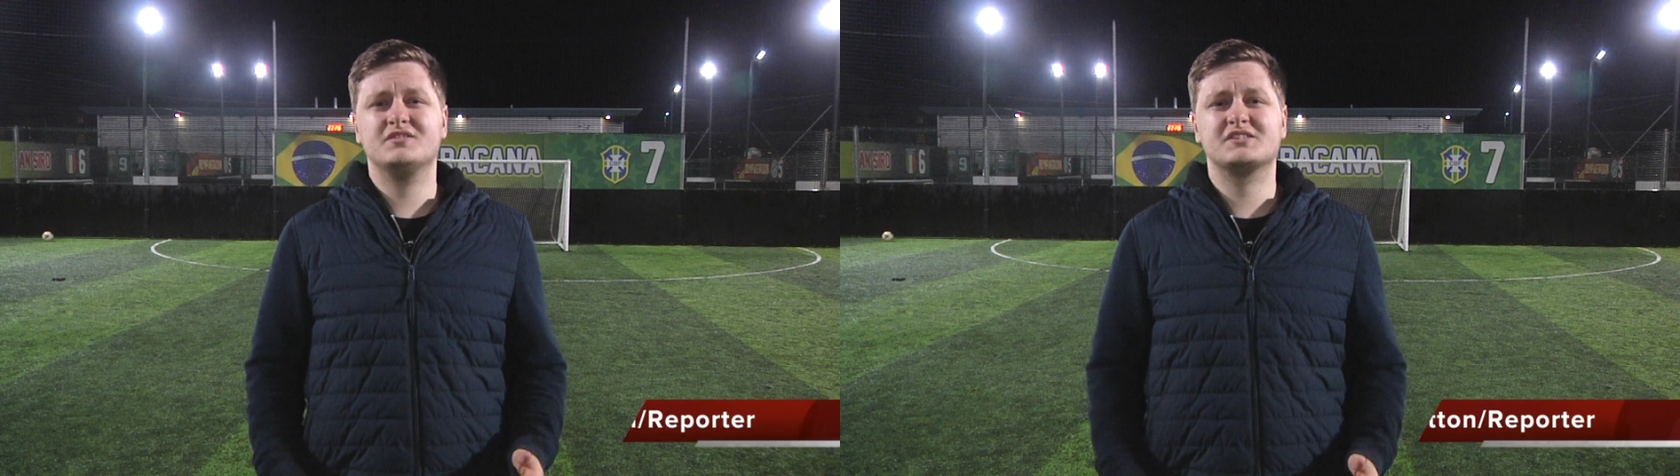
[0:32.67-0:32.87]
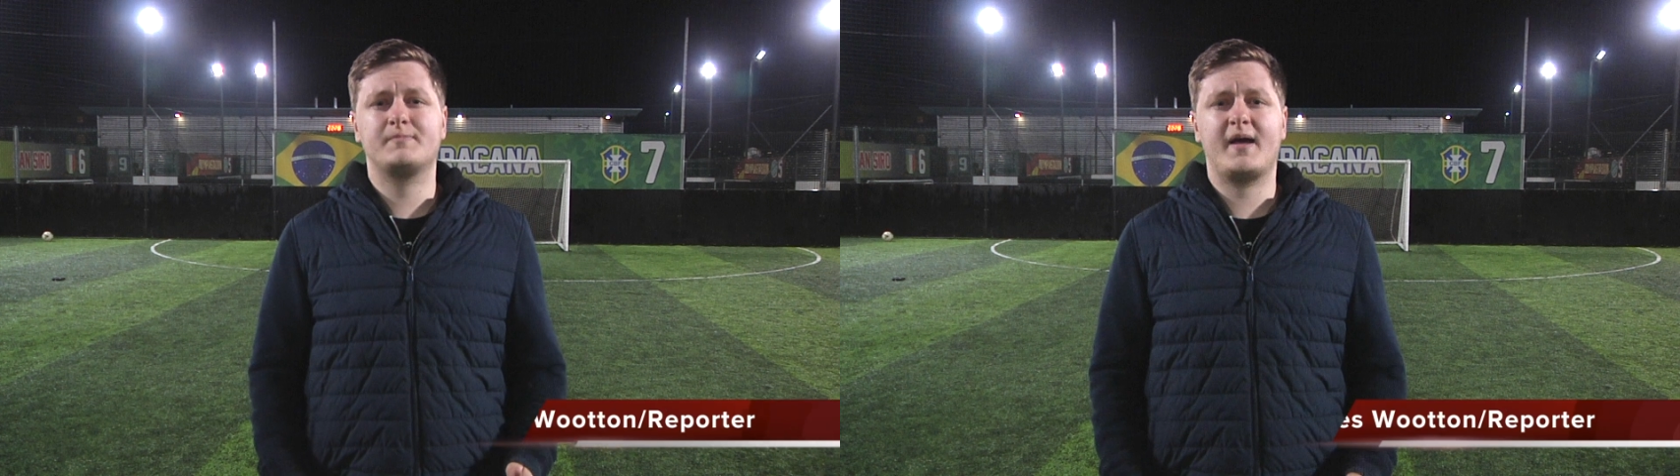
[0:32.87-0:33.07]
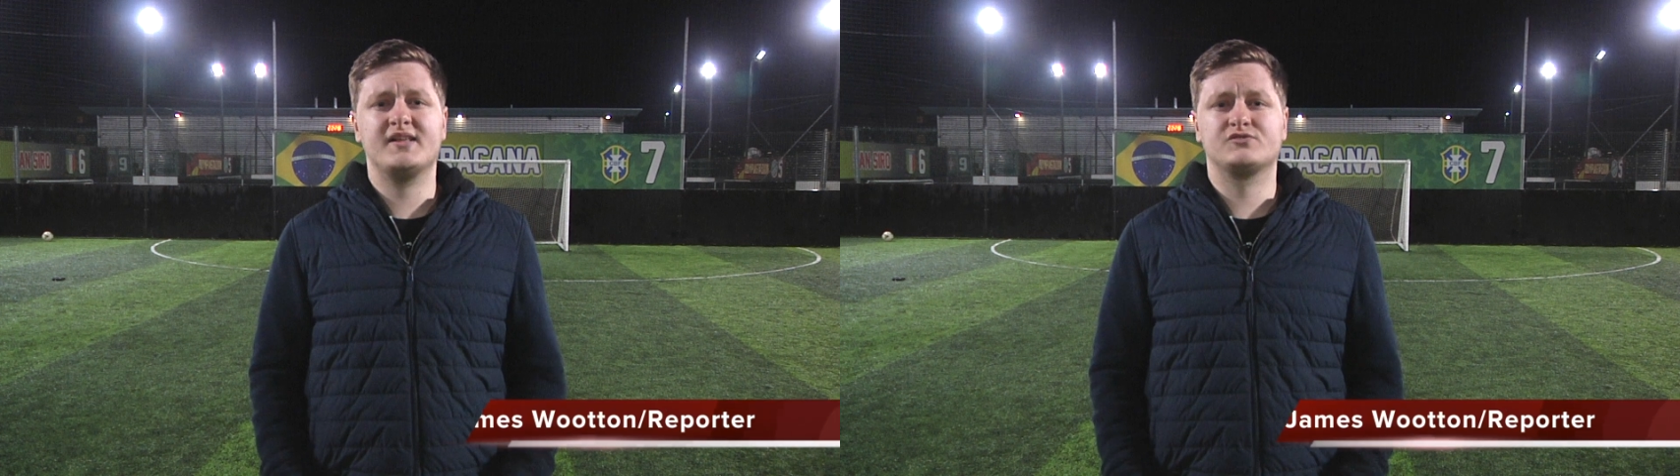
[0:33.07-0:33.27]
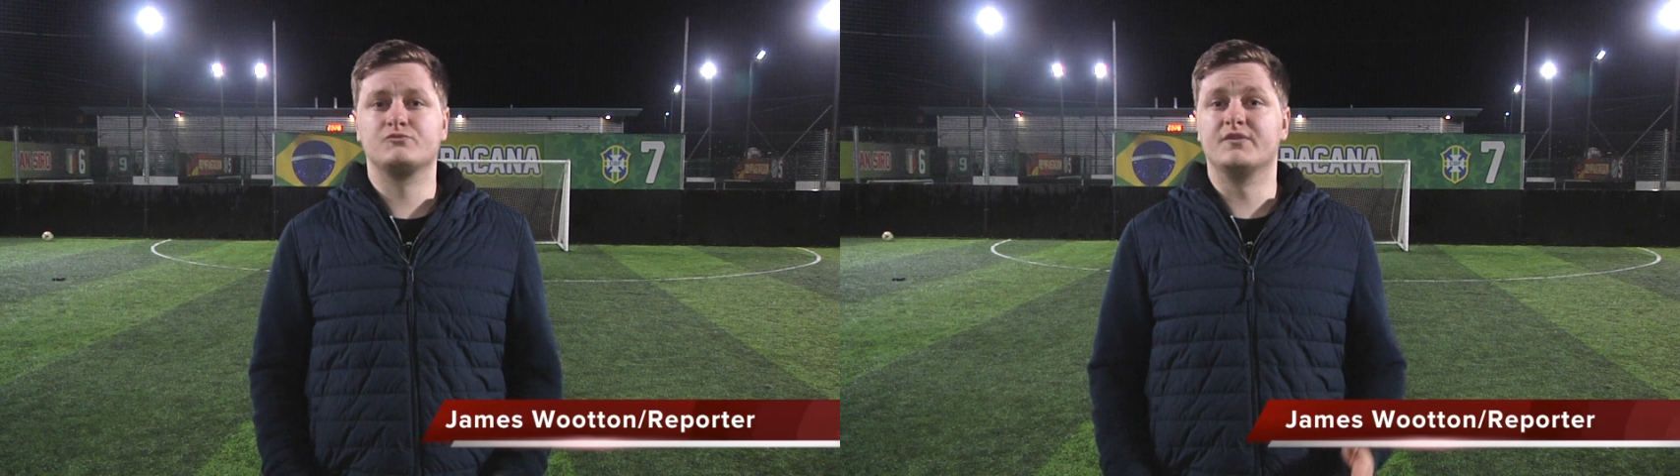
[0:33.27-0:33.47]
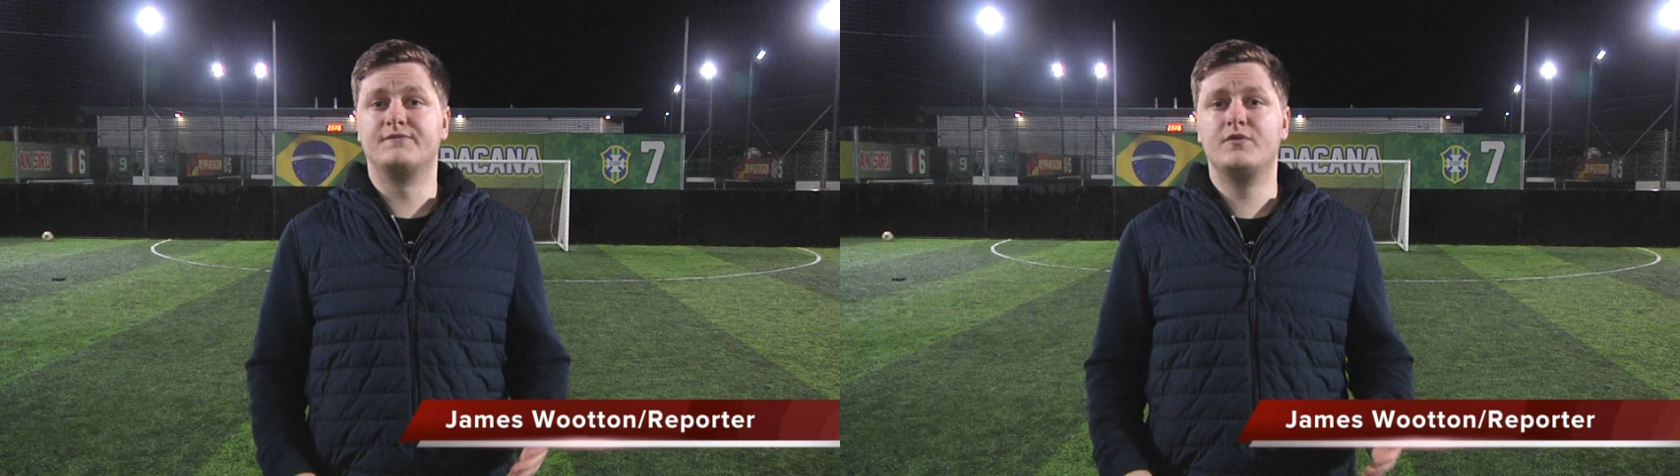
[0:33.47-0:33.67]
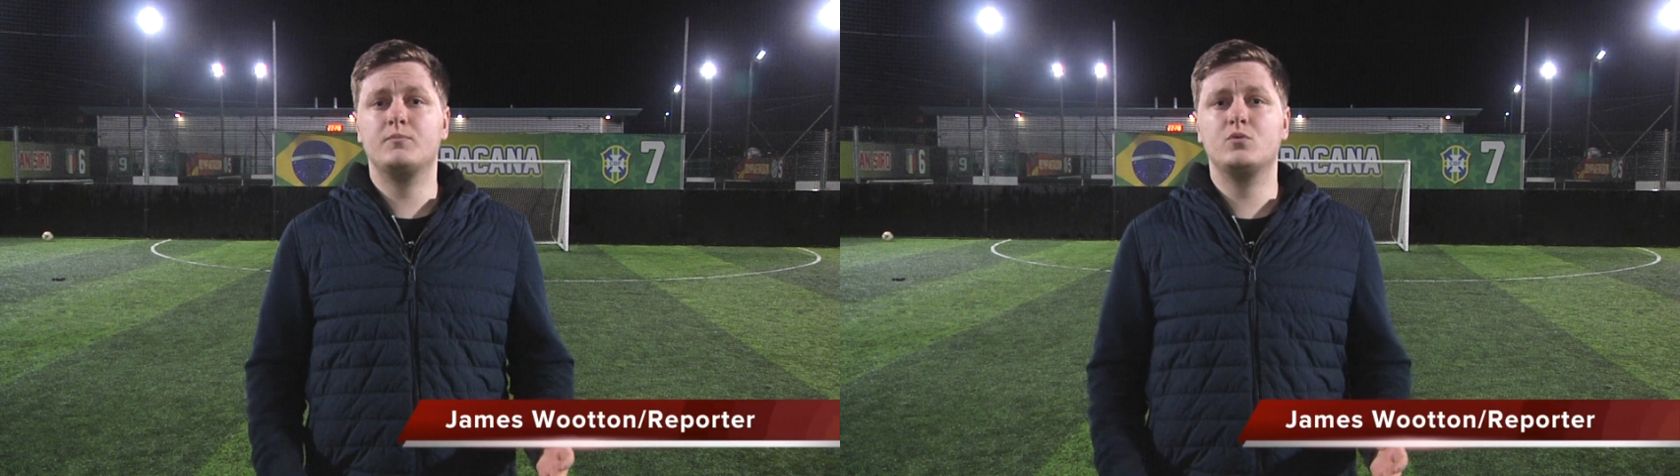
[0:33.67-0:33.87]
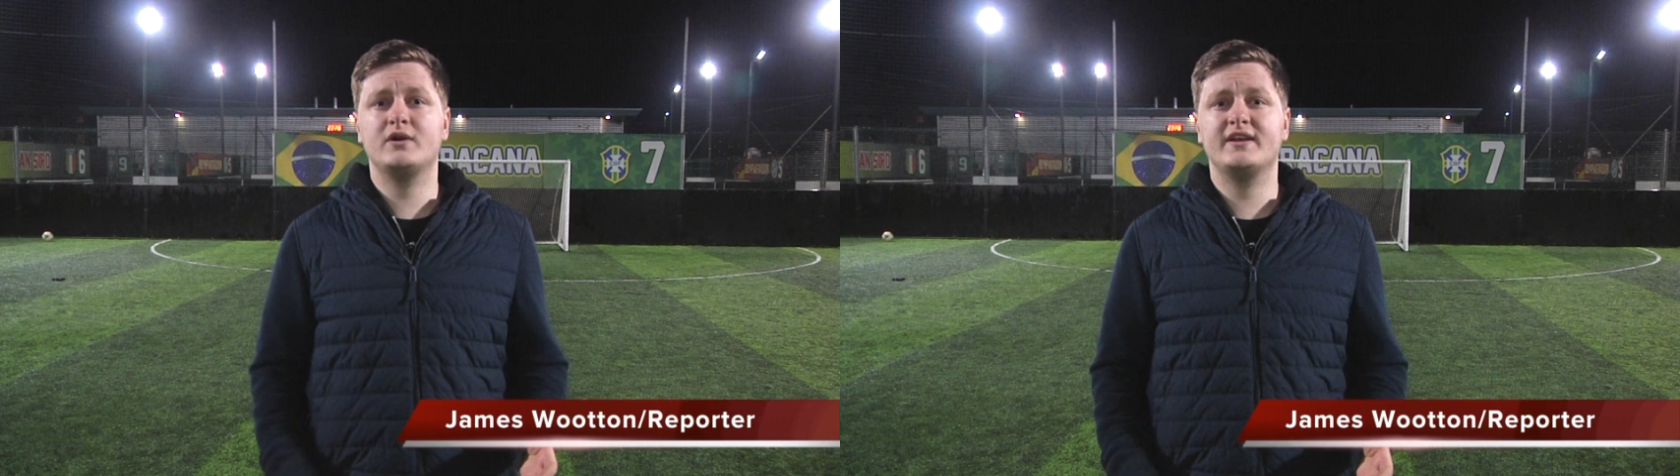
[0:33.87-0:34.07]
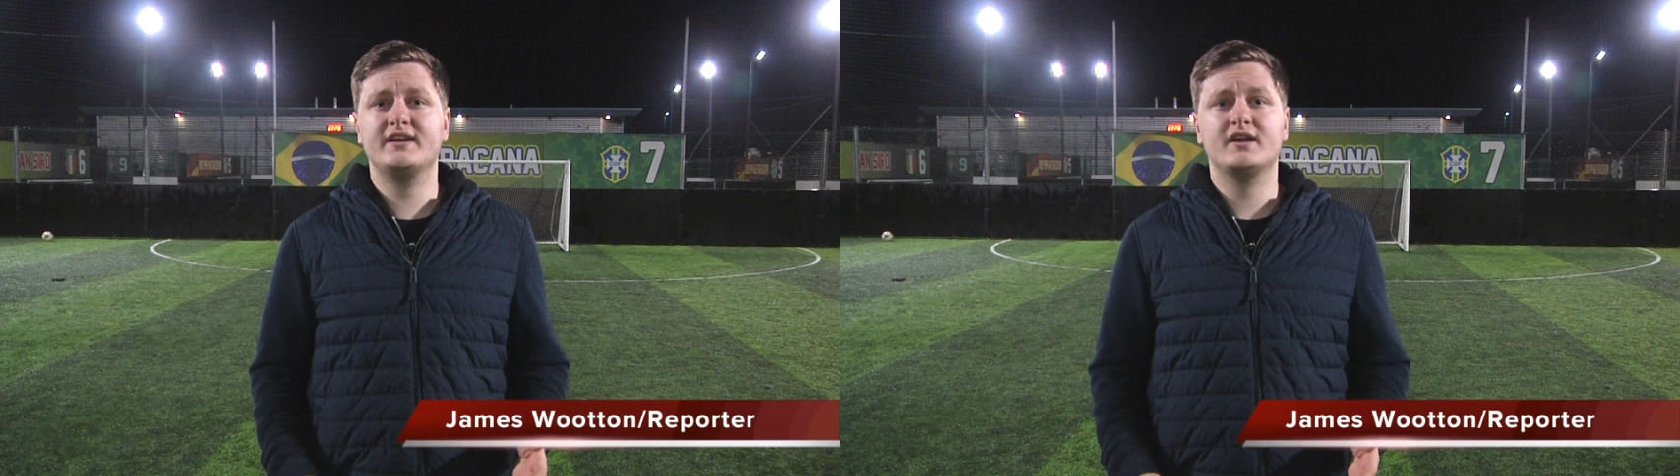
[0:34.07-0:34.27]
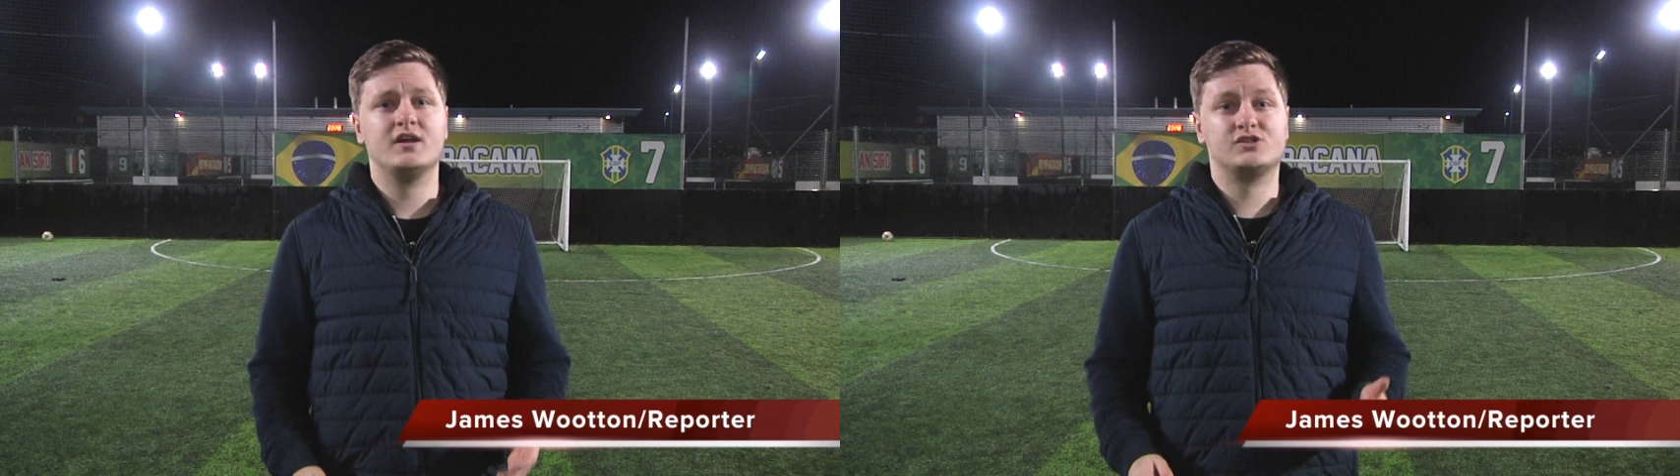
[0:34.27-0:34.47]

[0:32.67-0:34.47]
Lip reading: that spans from the Football League